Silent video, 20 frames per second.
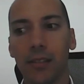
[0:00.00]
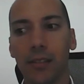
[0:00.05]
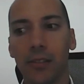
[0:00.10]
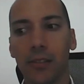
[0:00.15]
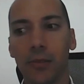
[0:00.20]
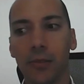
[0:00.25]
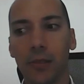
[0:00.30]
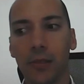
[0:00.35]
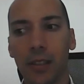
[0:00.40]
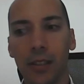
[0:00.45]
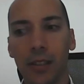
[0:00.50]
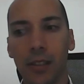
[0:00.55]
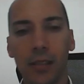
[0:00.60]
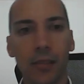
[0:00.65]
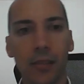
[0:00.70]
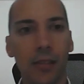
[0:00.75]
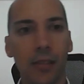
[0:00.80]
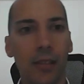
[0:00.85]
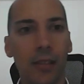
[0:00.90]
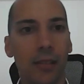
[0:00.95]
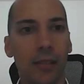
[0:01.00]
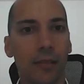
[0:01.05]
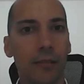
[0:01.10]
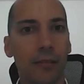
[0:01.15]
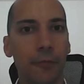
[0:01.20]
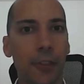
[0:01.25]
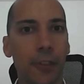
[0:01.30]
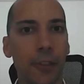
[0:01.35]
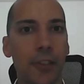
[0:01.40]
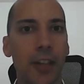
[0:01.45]
you either
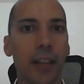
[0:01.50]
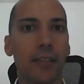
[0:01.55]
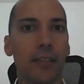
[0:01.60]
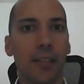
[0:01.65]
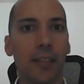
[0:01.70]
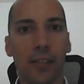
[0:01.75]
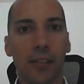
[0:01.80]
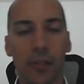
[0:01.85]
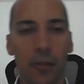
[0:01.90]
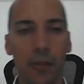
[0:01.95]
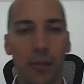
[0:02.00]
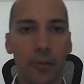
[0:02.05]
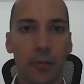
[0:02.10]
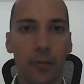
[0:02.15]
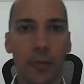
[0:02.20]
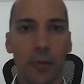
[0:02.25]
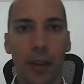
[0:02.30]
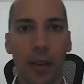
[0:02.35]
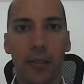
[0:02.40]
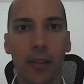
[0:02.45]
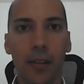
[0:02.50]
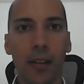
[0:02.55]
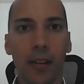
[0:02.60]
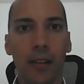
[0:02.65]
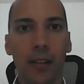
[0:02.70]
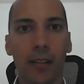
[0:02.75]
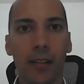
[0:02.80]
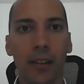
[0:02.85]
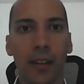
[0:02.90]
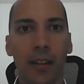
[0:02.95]
reject this altogether,